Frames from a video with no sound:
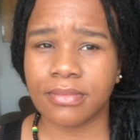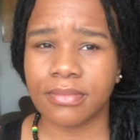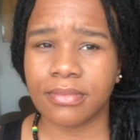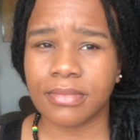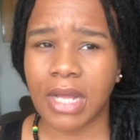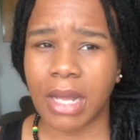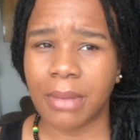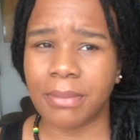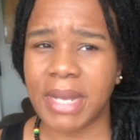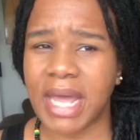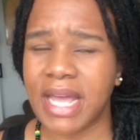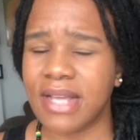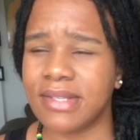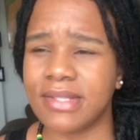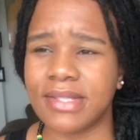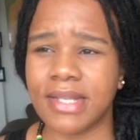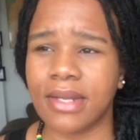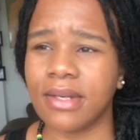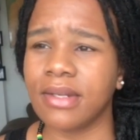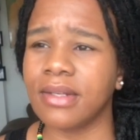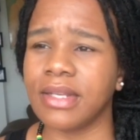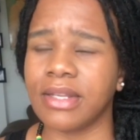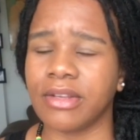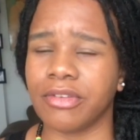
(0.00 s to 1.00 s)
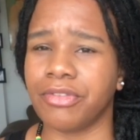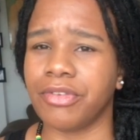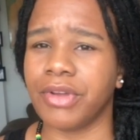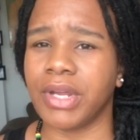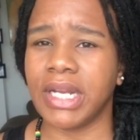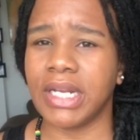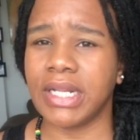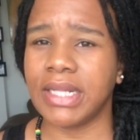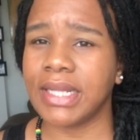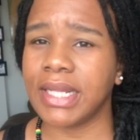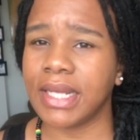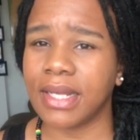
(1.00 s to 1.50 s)
I'm not settling for
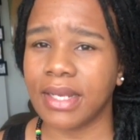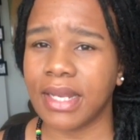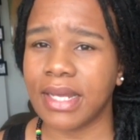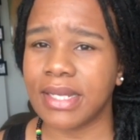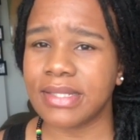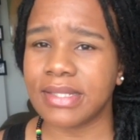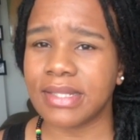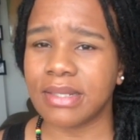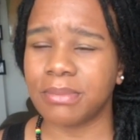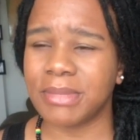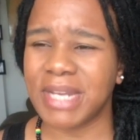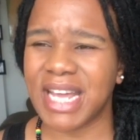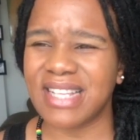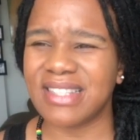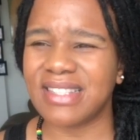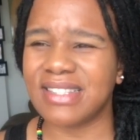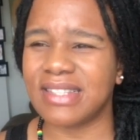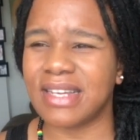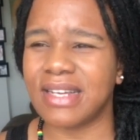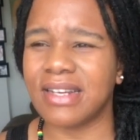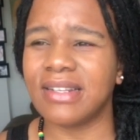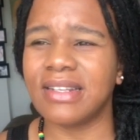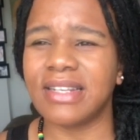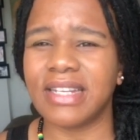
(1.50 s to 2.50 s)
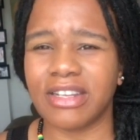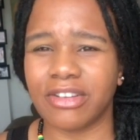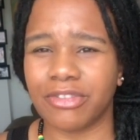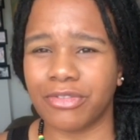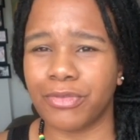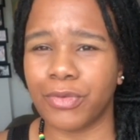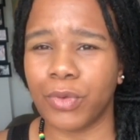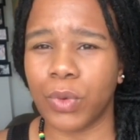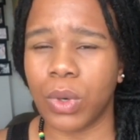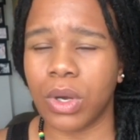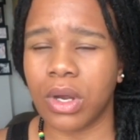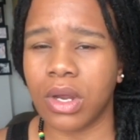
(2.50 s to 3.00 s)
anything less. I'm not settling
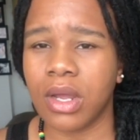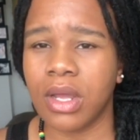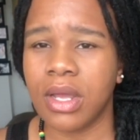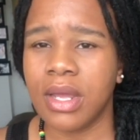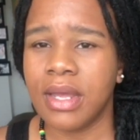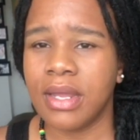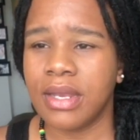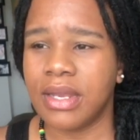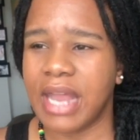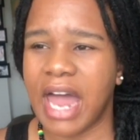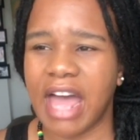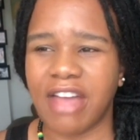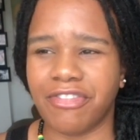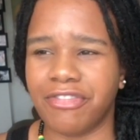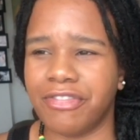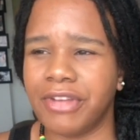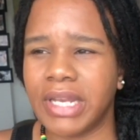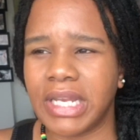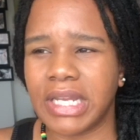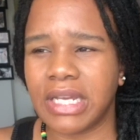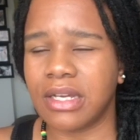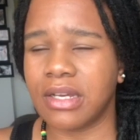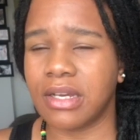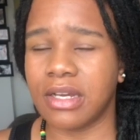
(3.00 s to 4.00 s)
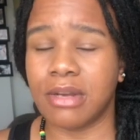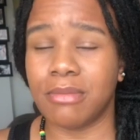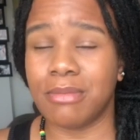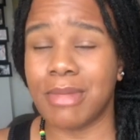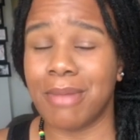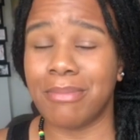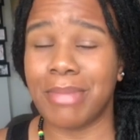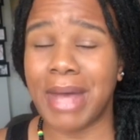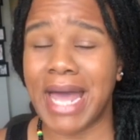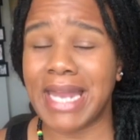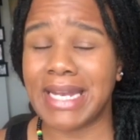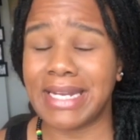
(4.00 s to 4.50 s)
for not feeling good in my
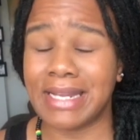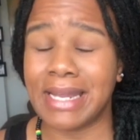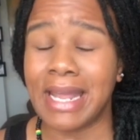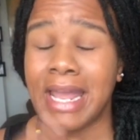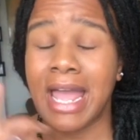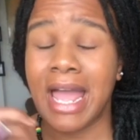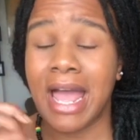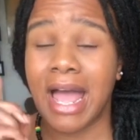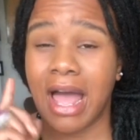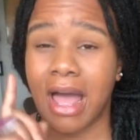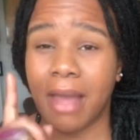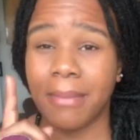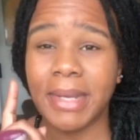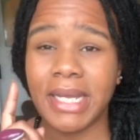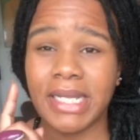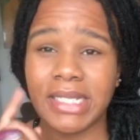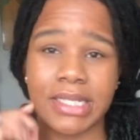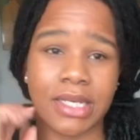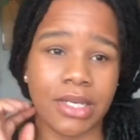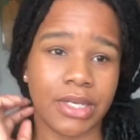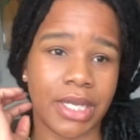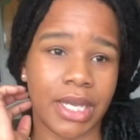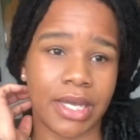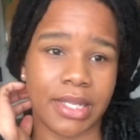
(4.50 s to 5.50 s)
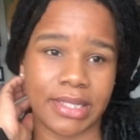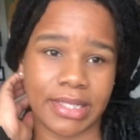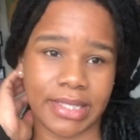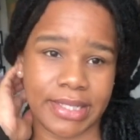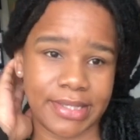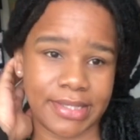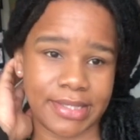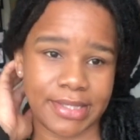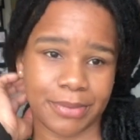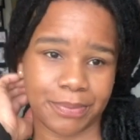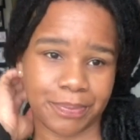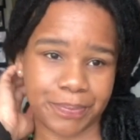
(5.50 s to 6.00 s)
body. I'm going to tell y'all
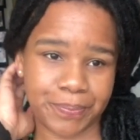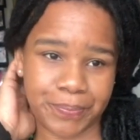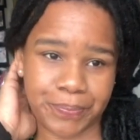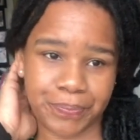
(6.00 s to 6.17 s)
this.